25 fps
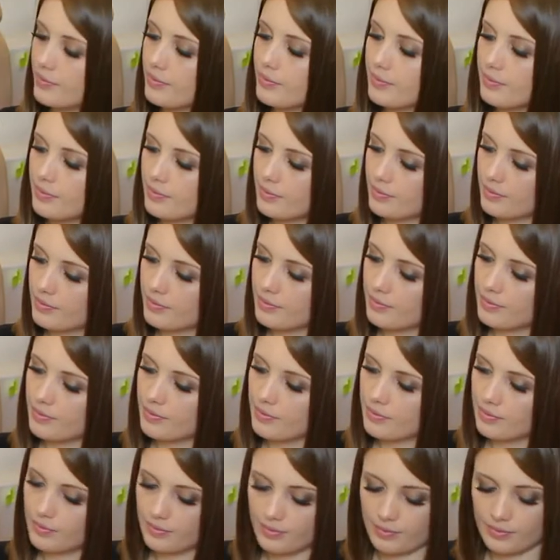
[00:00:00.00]

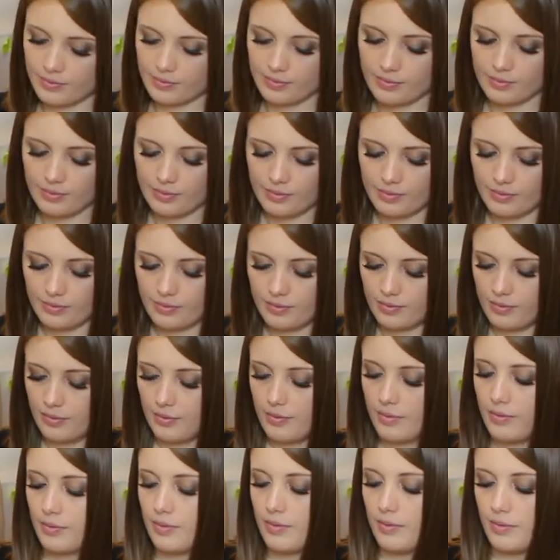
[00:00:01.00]

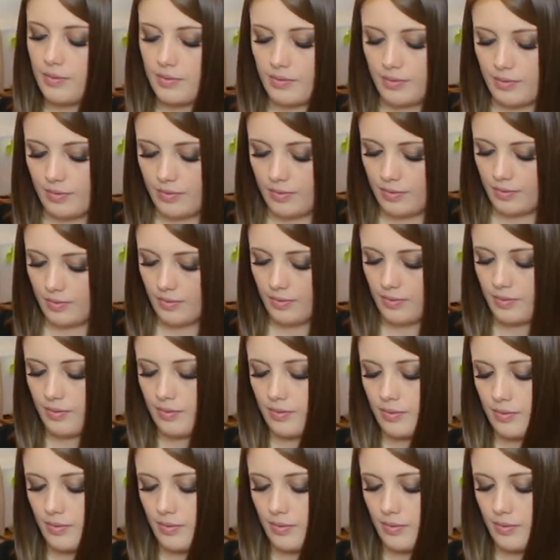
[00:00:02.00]
(not speaking)